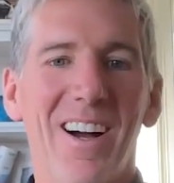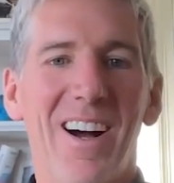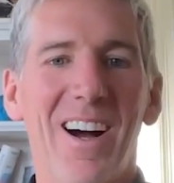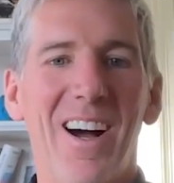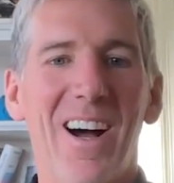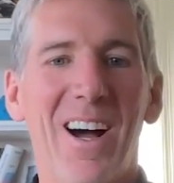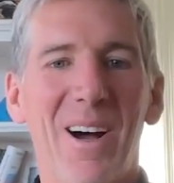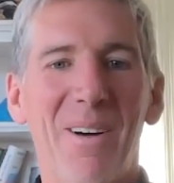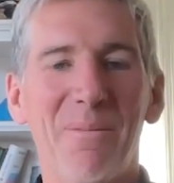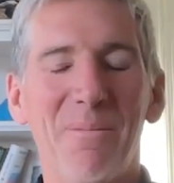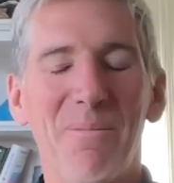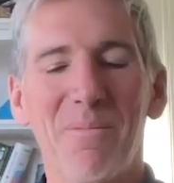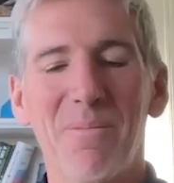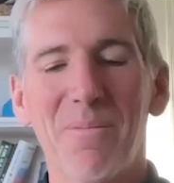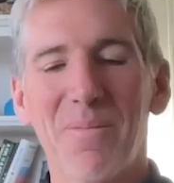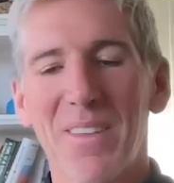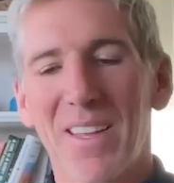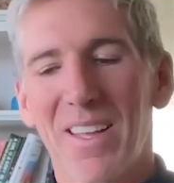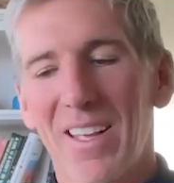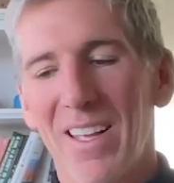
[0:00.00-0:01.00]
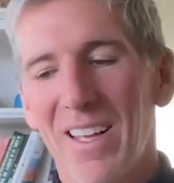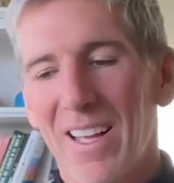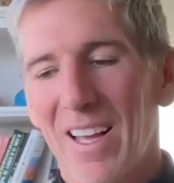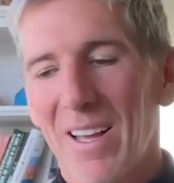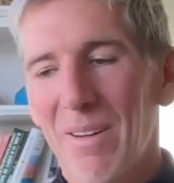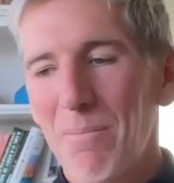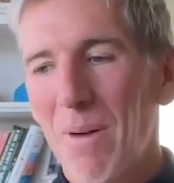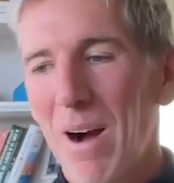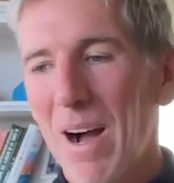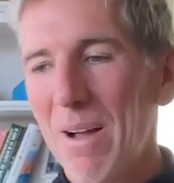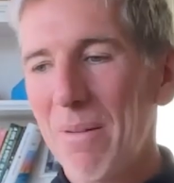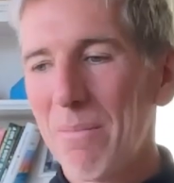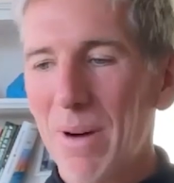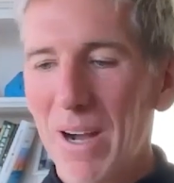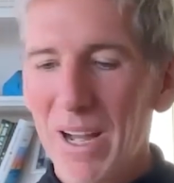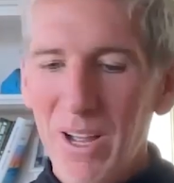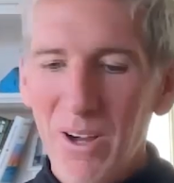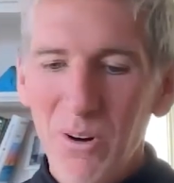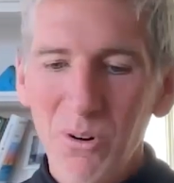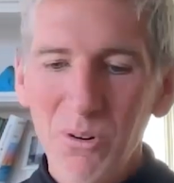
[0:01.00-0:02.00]
um, my,
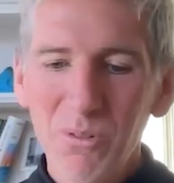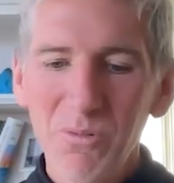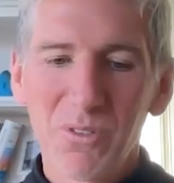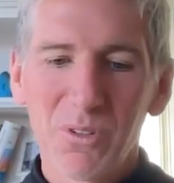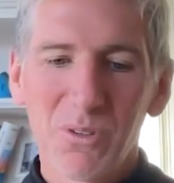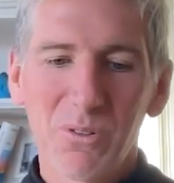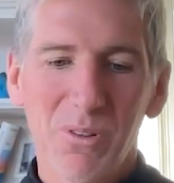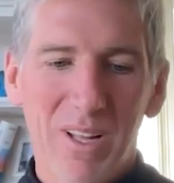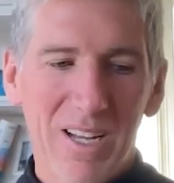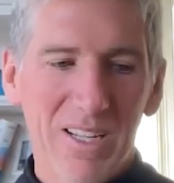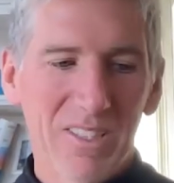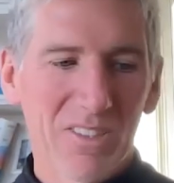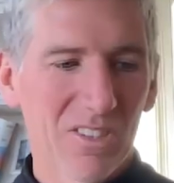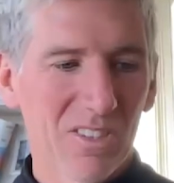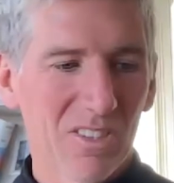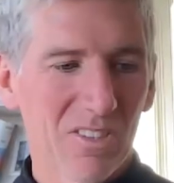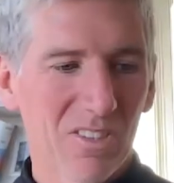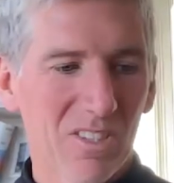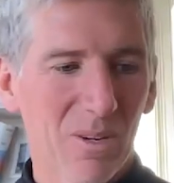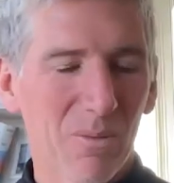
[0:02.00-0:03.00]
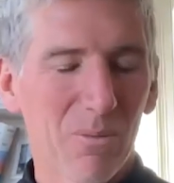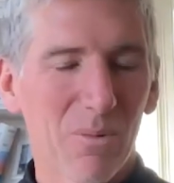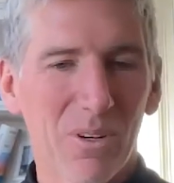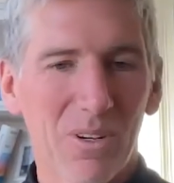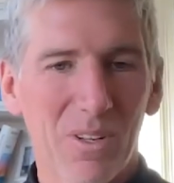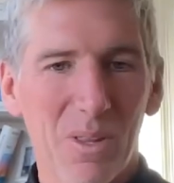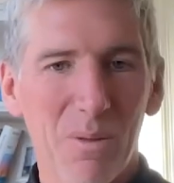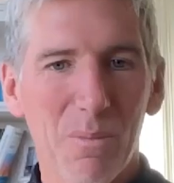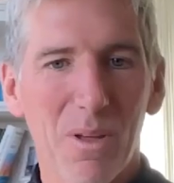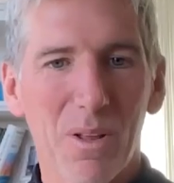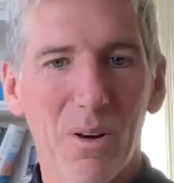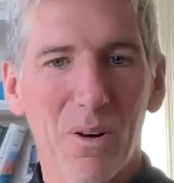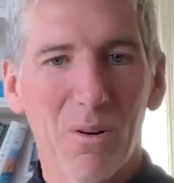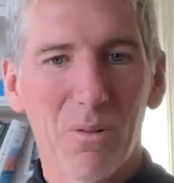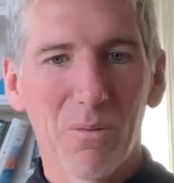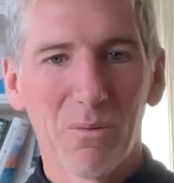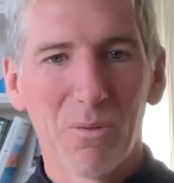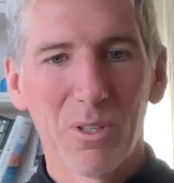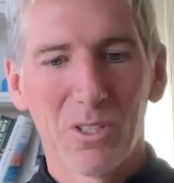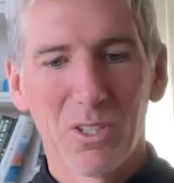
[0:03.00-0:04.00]
my own view lies somewhere in the
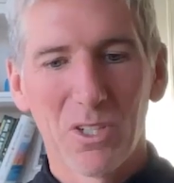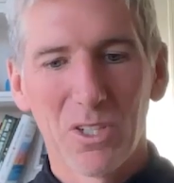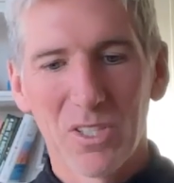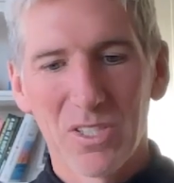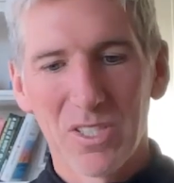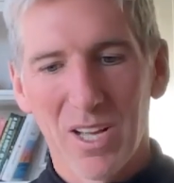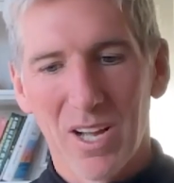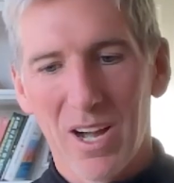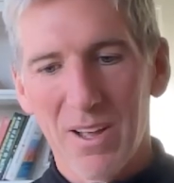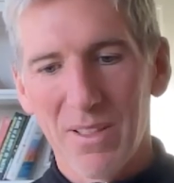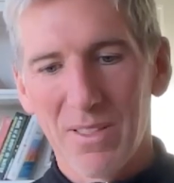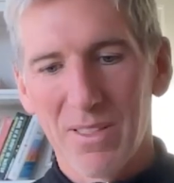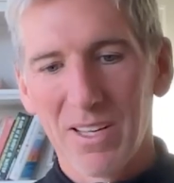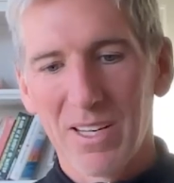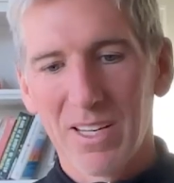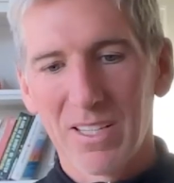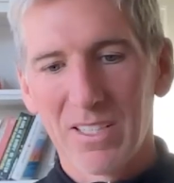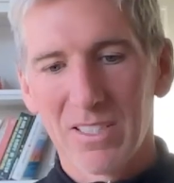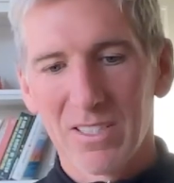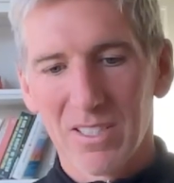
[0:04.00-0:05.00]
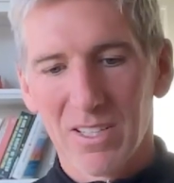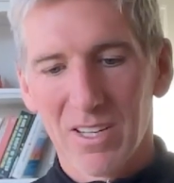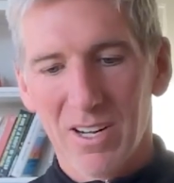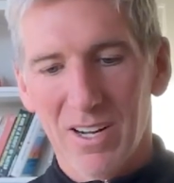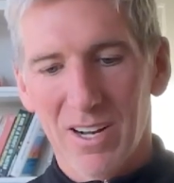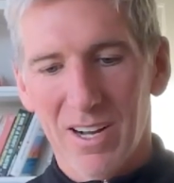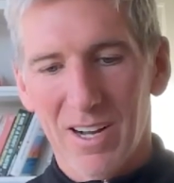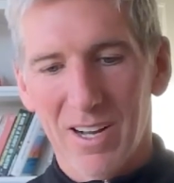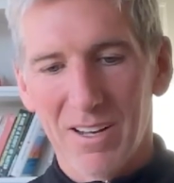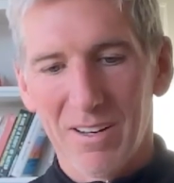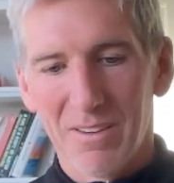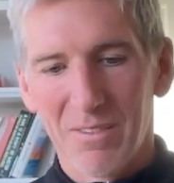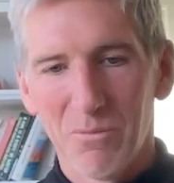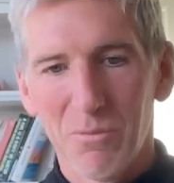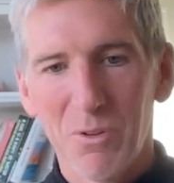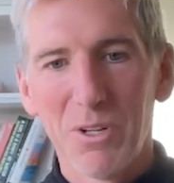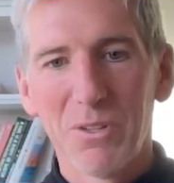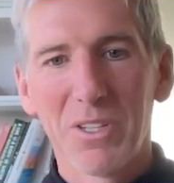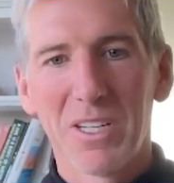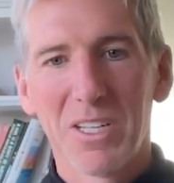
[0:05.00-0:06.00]
middle, which is I think it's uh,
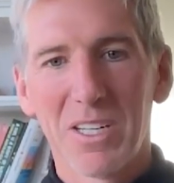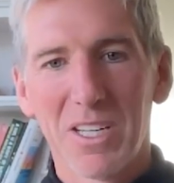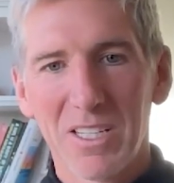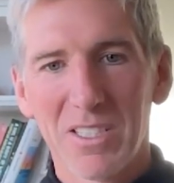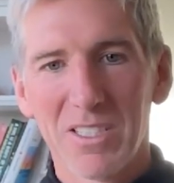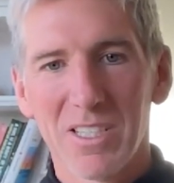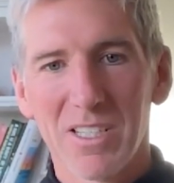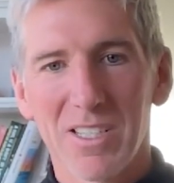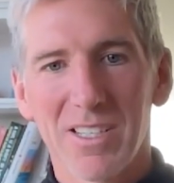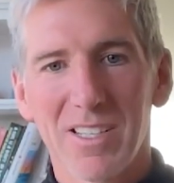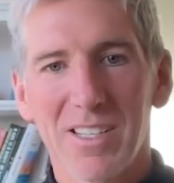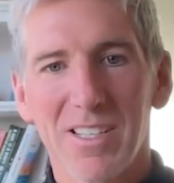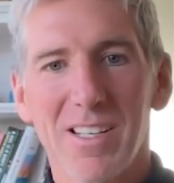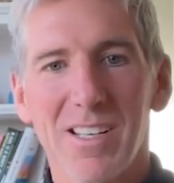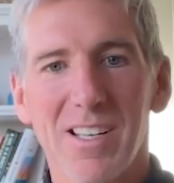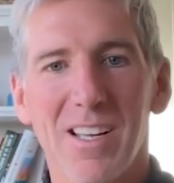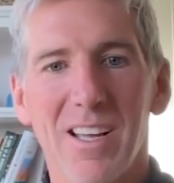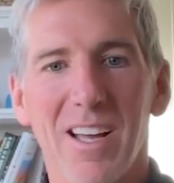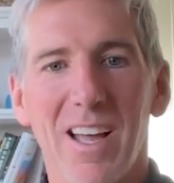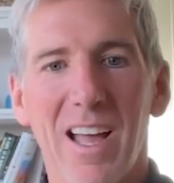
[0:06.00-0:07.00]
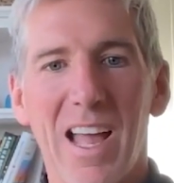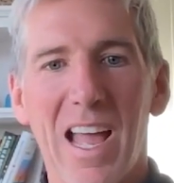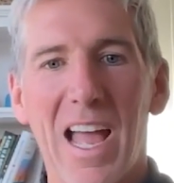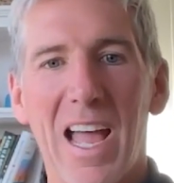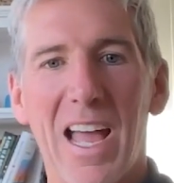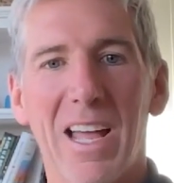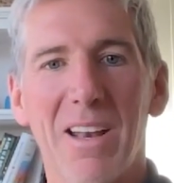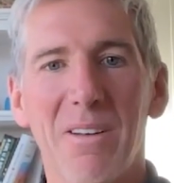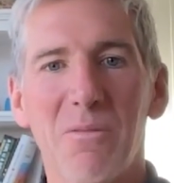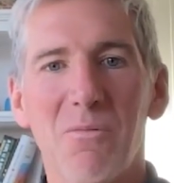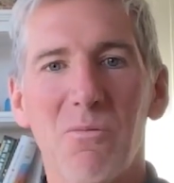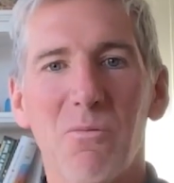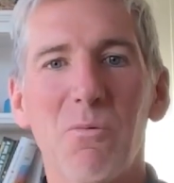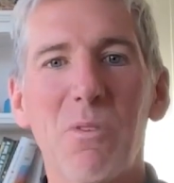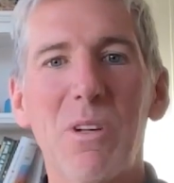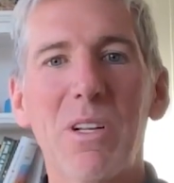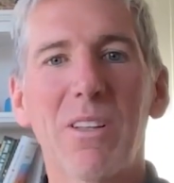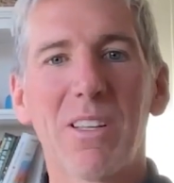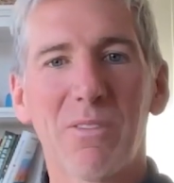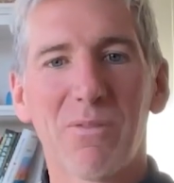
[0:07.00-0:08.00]
really neat and
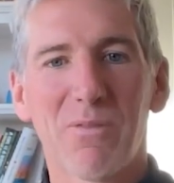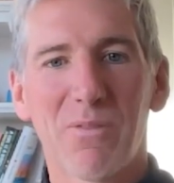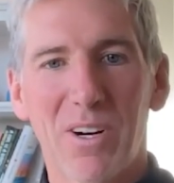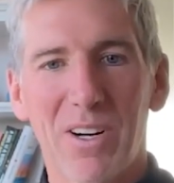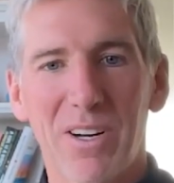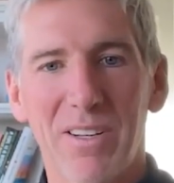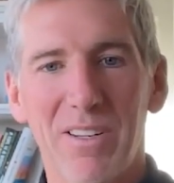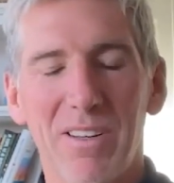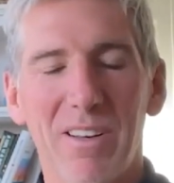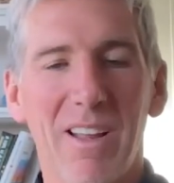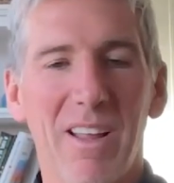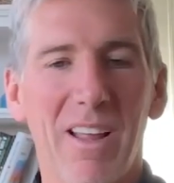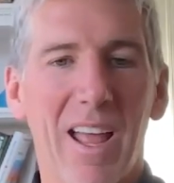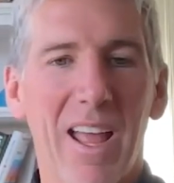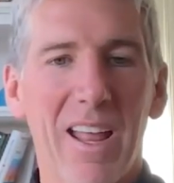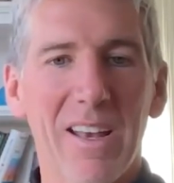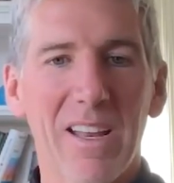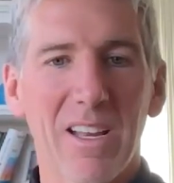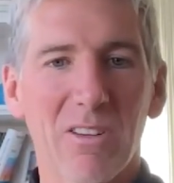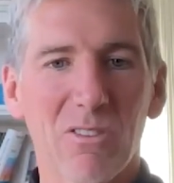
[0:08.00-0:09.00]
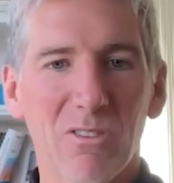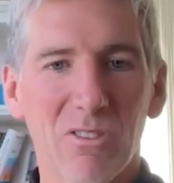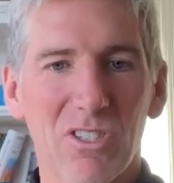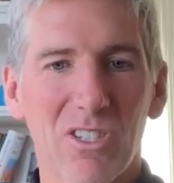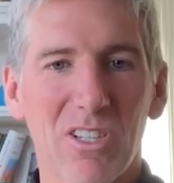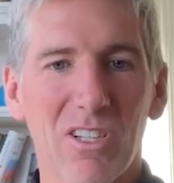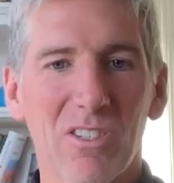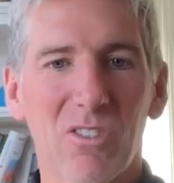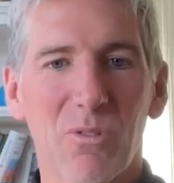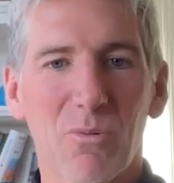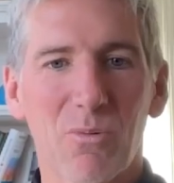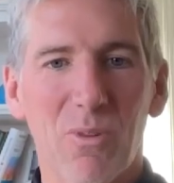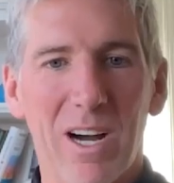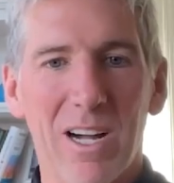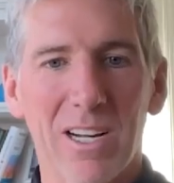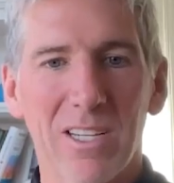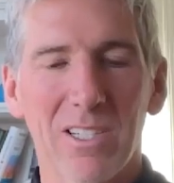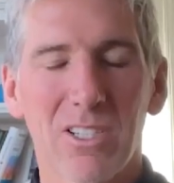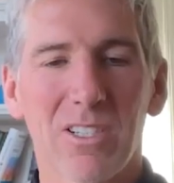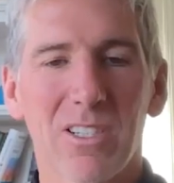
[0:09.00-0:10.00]
really fun and interesting to
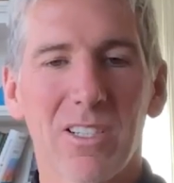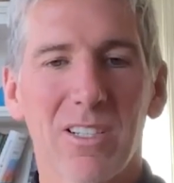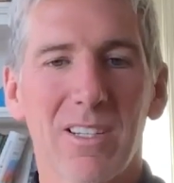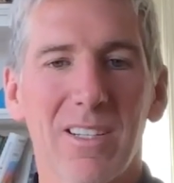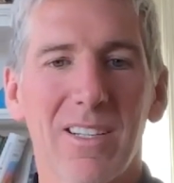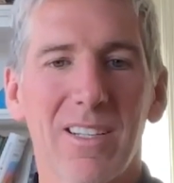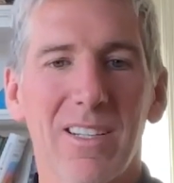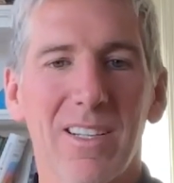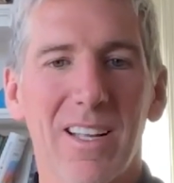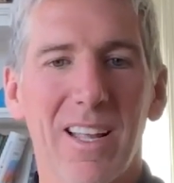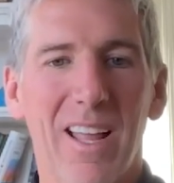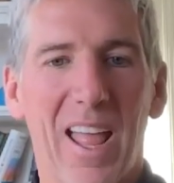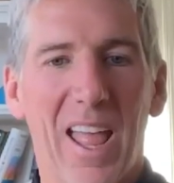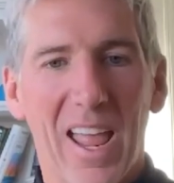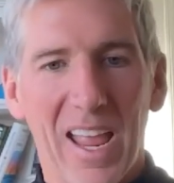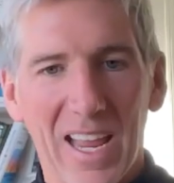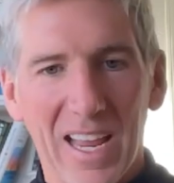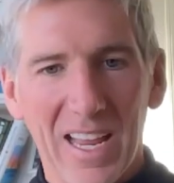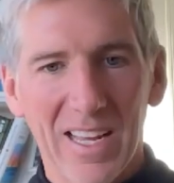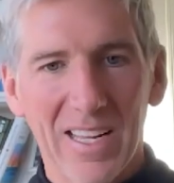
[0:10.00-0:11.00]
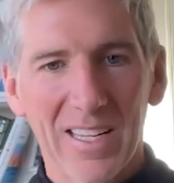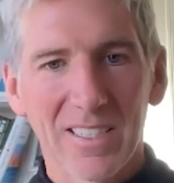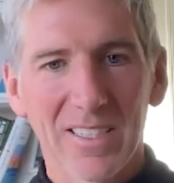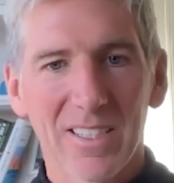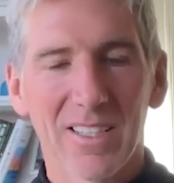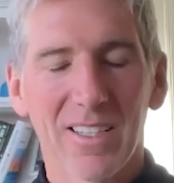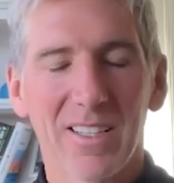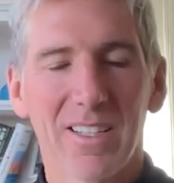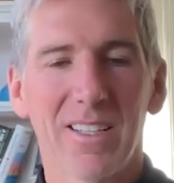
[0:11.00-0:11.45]
watch. And